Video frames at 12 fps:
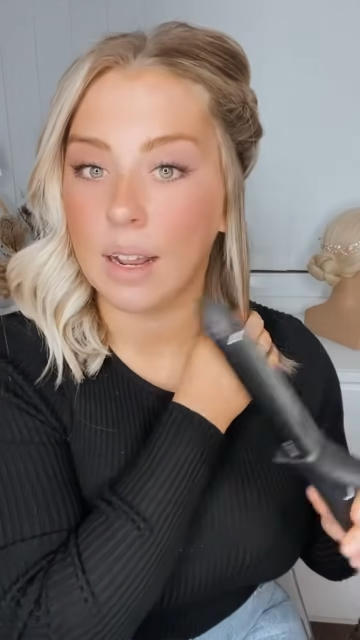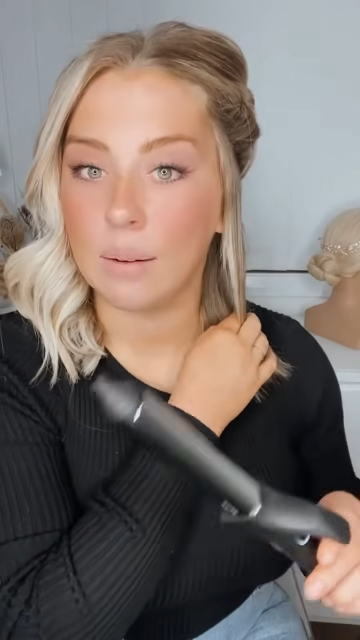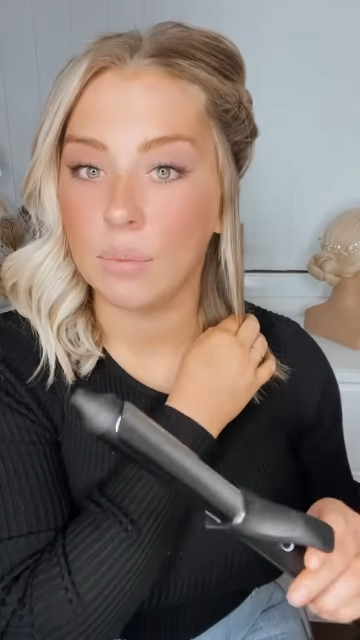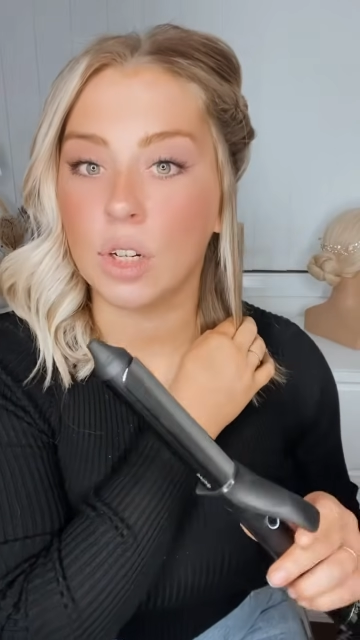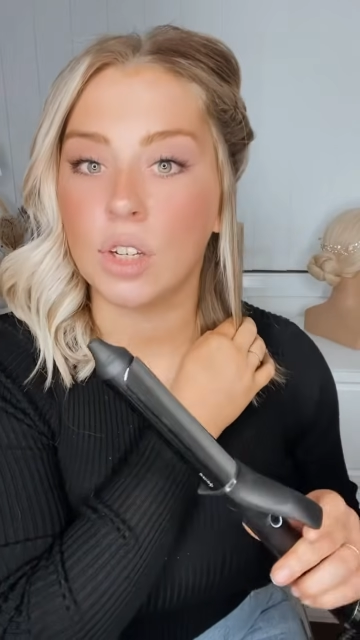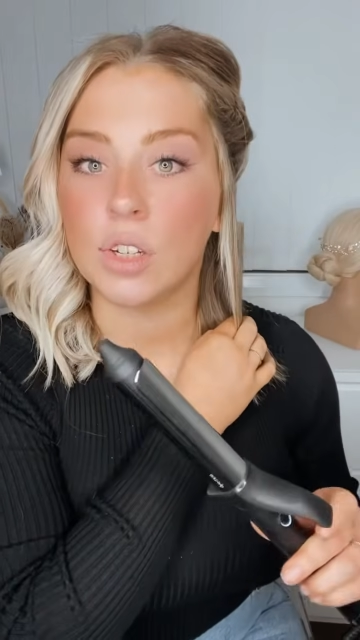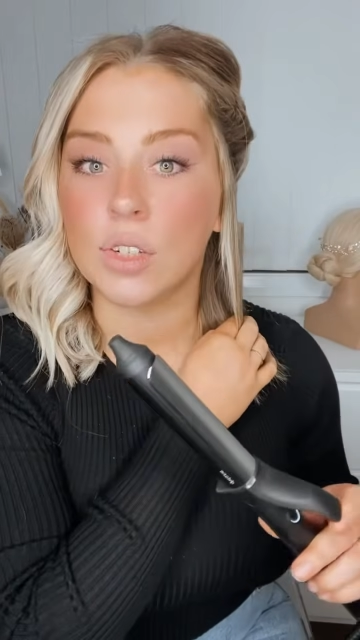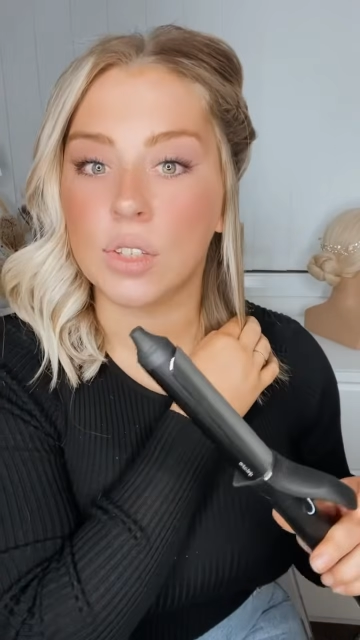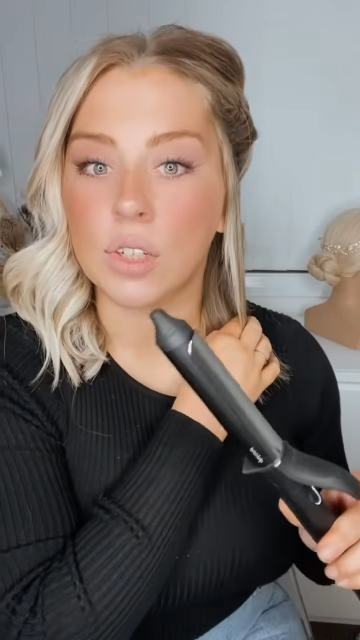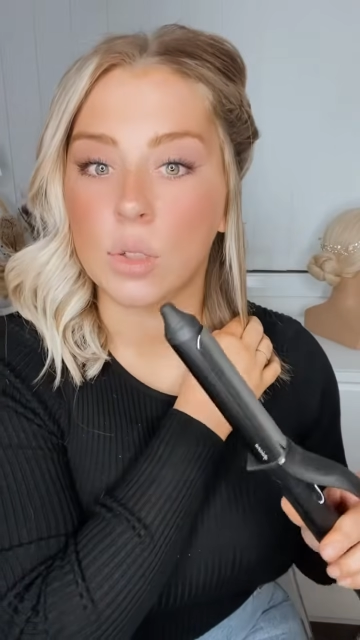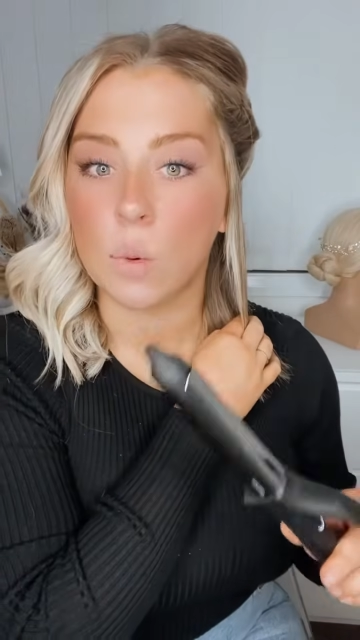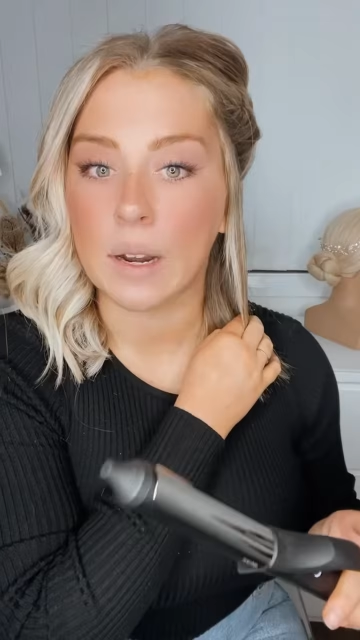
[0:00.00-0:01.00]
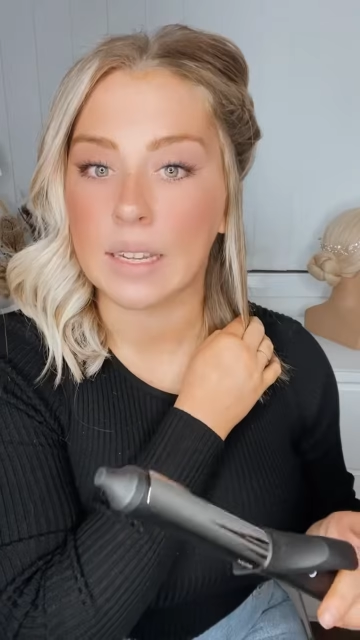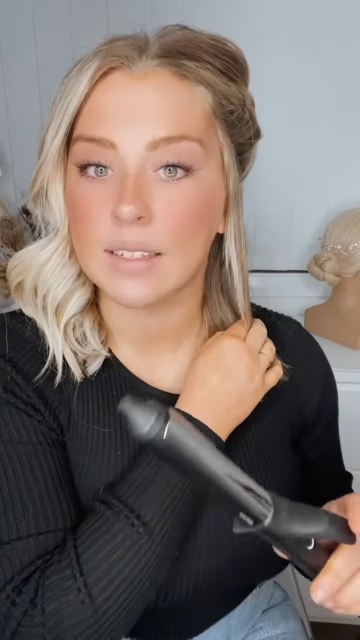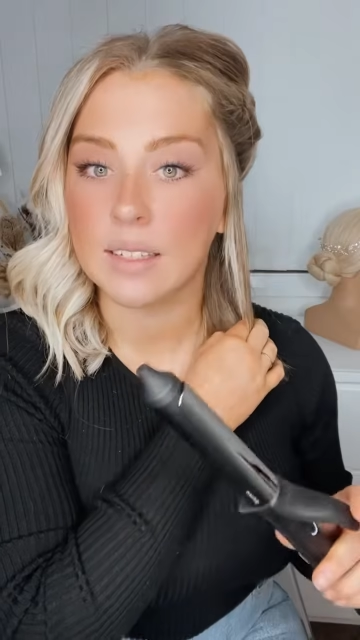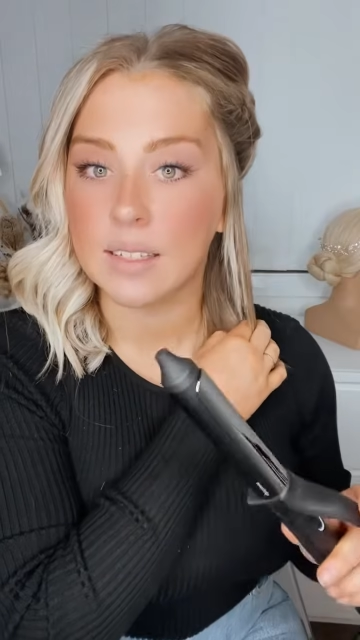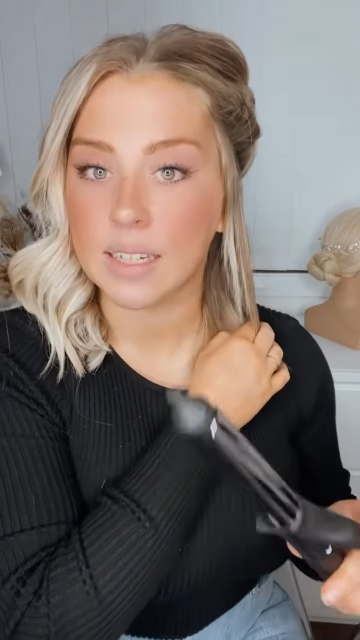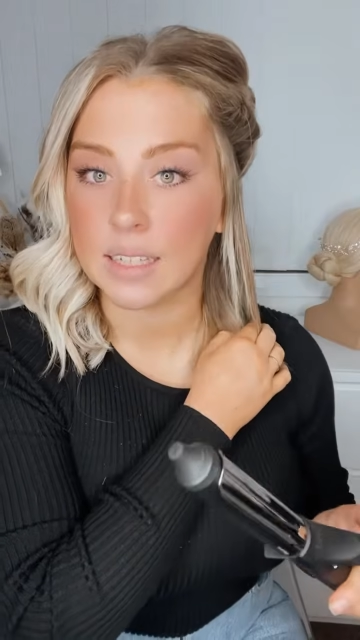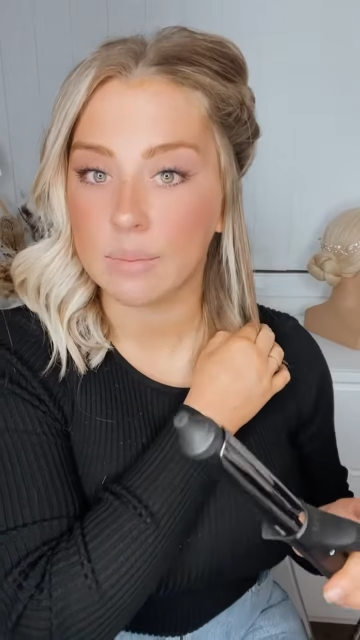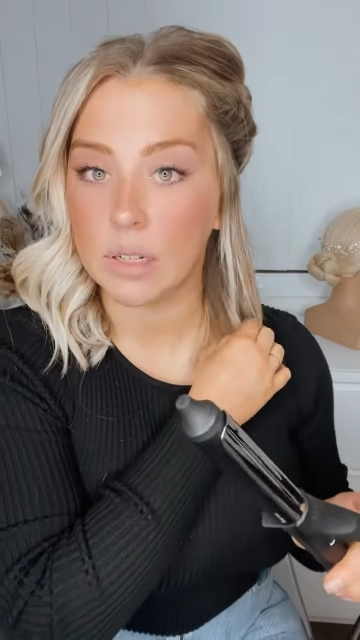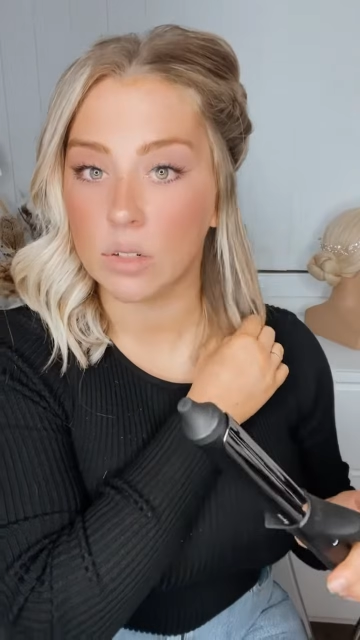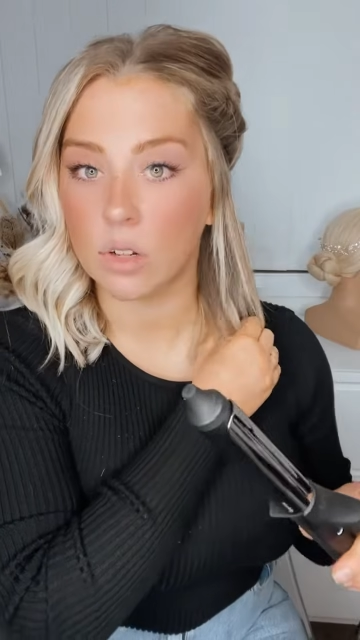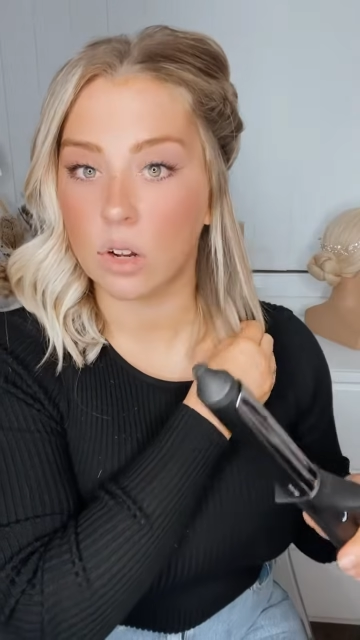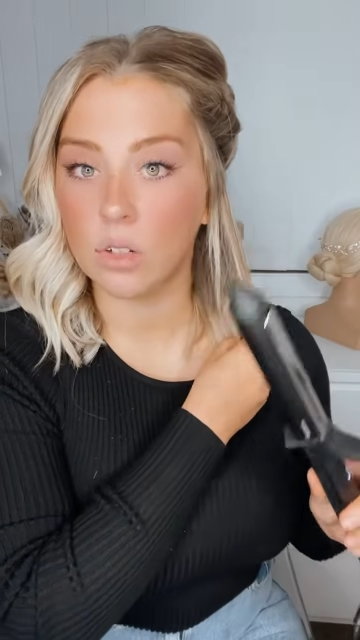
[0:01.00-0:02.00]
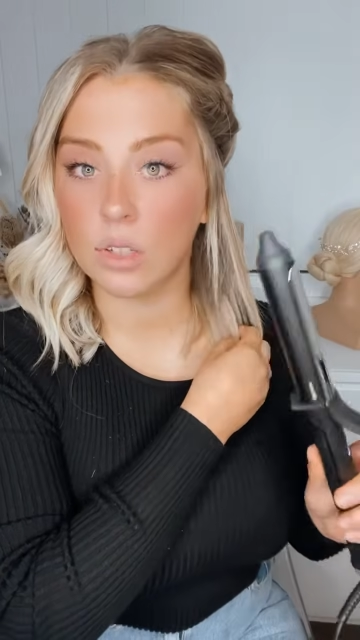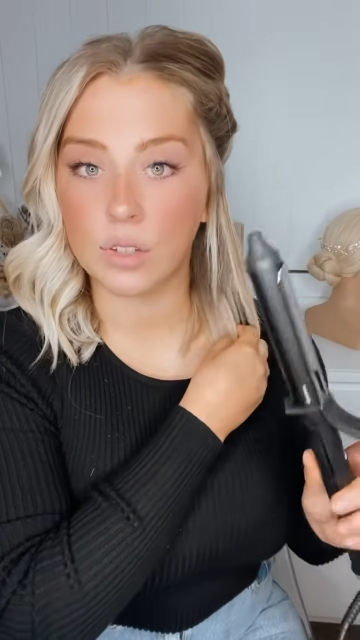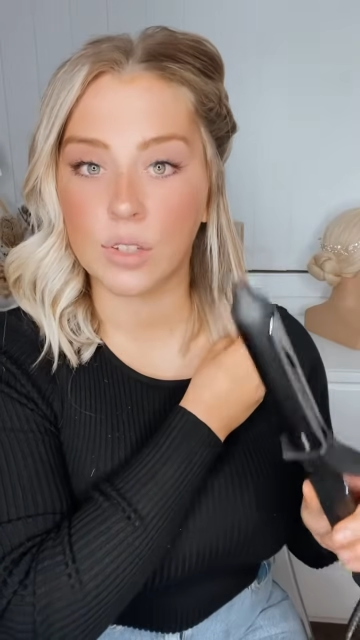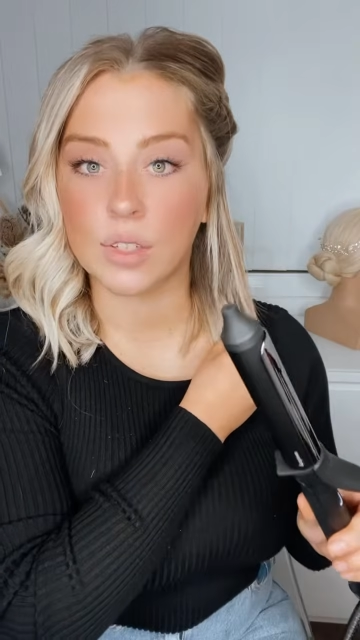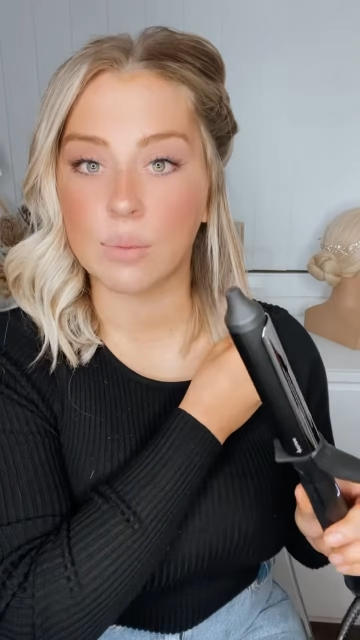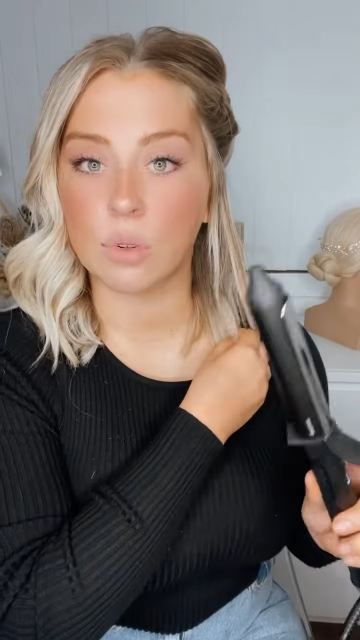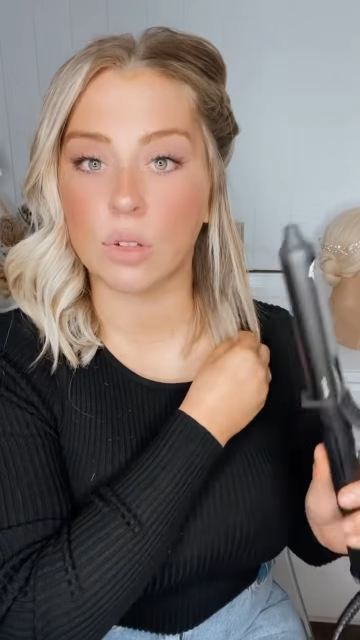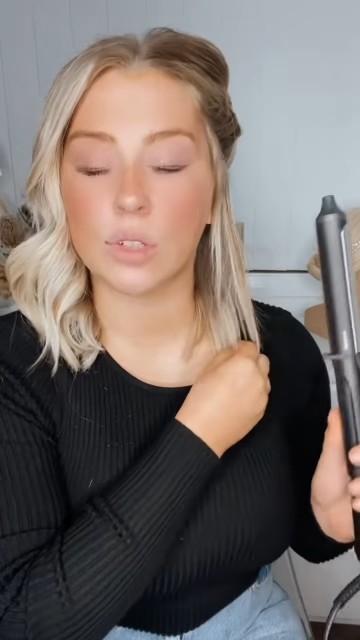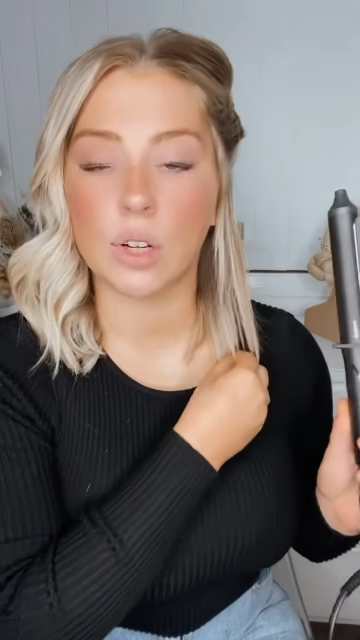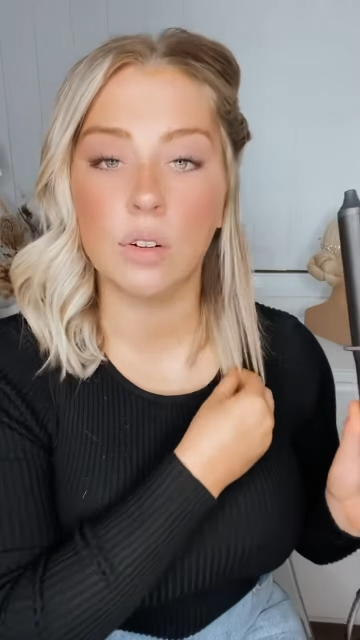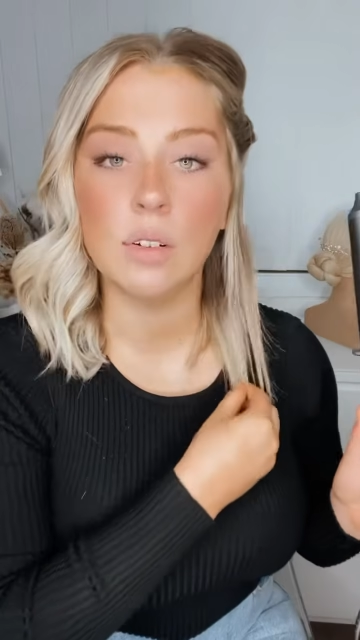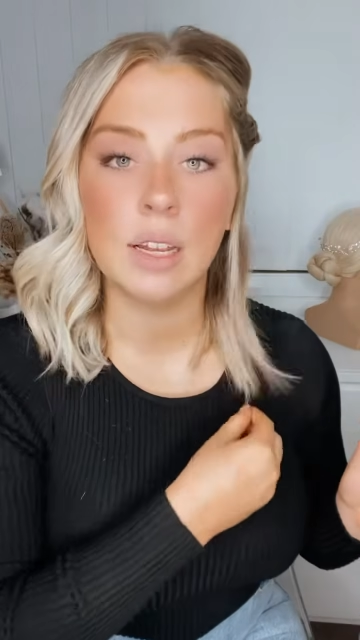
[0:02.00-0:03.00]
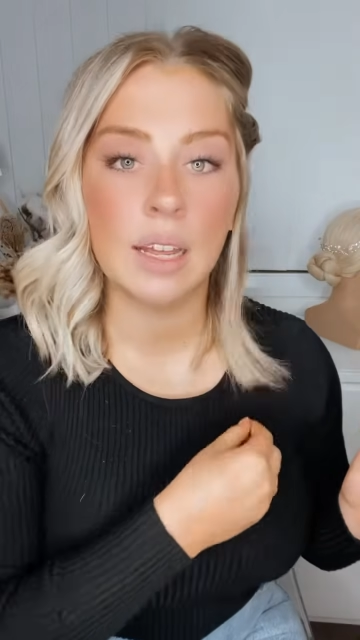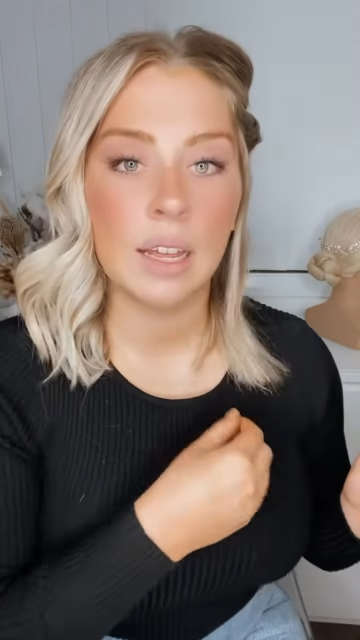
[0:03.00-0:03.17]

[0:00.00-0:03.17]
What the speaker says: and I'm going to use the 26mm tong, so the smaller tong.